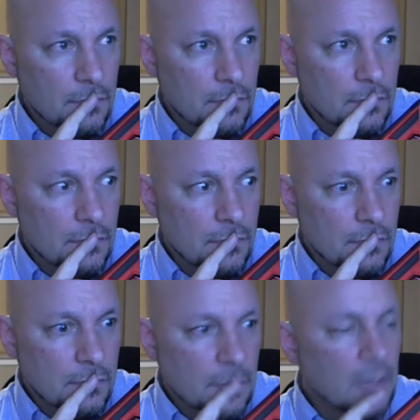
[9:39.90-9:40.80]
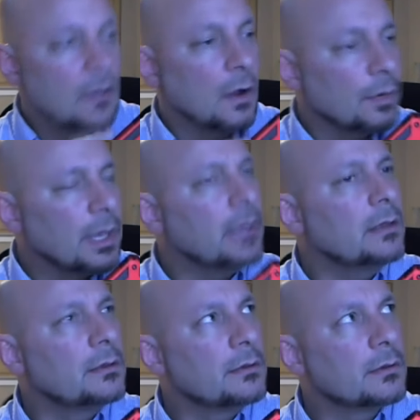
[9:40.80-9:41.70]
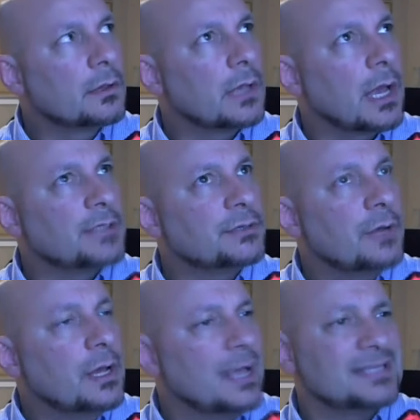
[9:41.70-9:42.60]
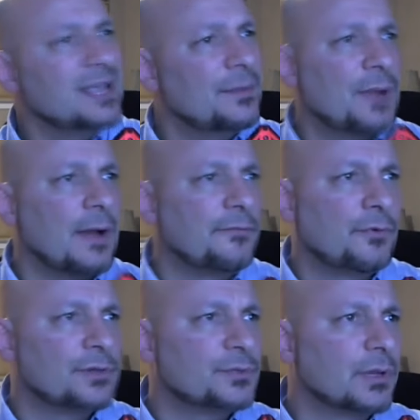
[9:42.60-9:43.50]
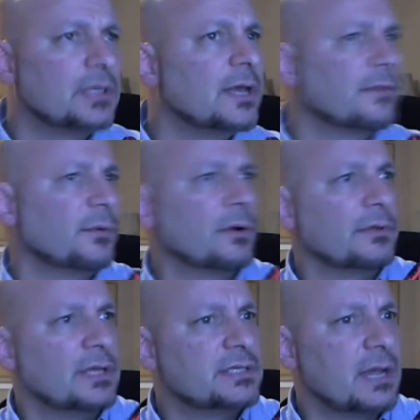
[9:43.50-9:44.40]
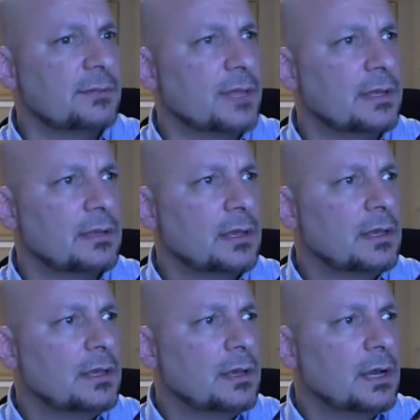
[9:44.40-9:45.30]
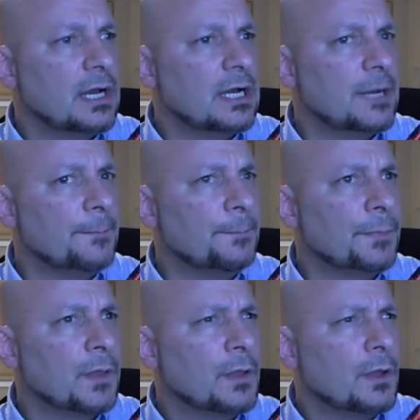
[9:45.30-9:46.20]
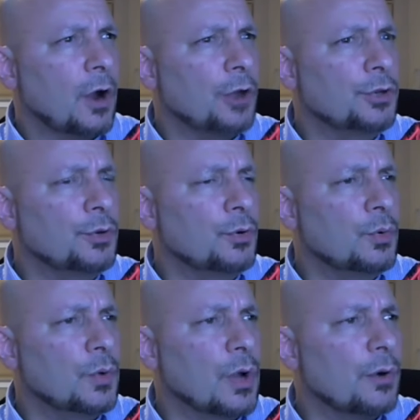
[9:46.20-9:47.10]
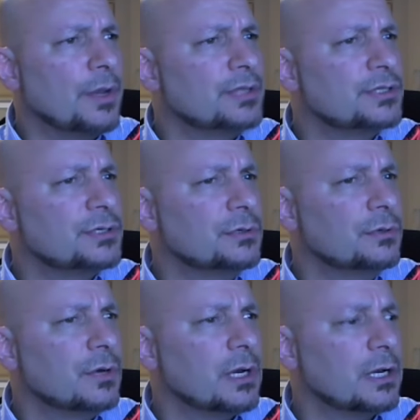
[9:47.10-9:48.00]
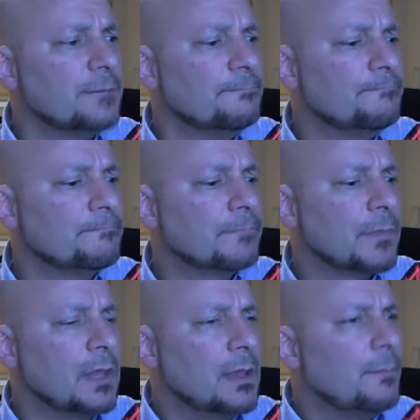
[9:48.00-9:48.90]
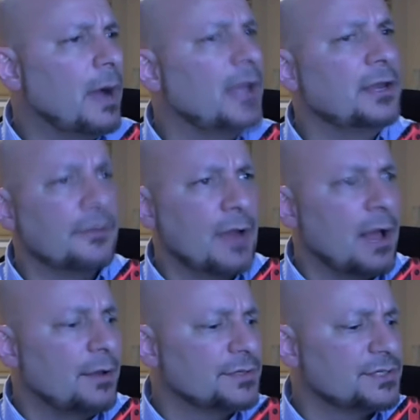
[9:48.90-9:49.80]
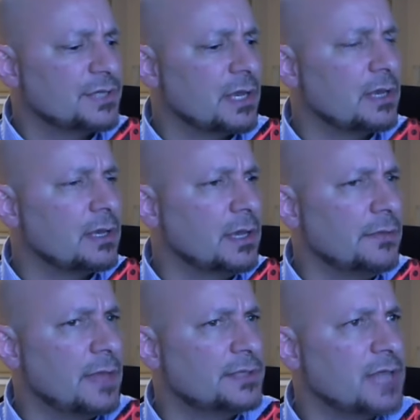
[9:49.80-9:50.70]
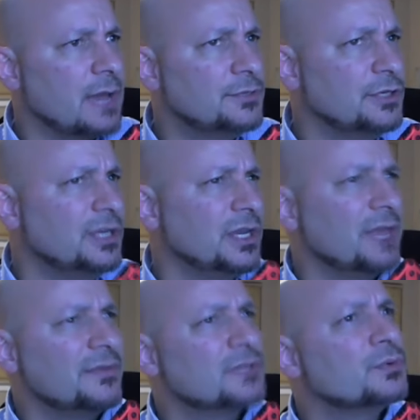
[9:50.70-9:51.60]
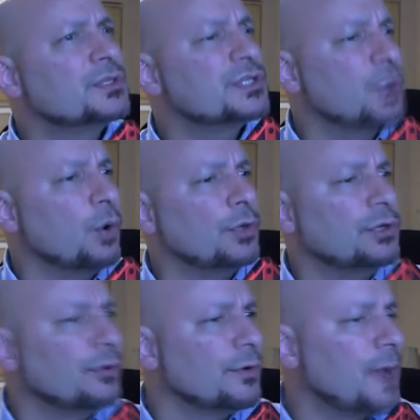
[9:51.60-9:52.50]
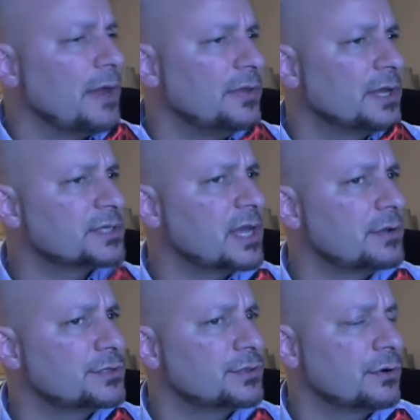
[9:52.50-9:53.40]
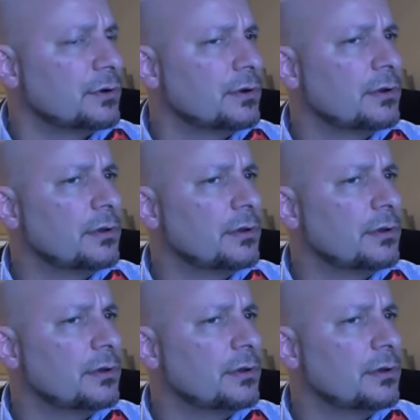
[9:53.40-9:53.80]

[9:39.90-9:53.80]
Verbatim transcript: June. Okay. Got you. That's not a problem for us. We can definitely work with that timeline. Um, are you going to, um, buy another house uh, in that time? Do you need to get this one sold in order to buy the next house, or? No,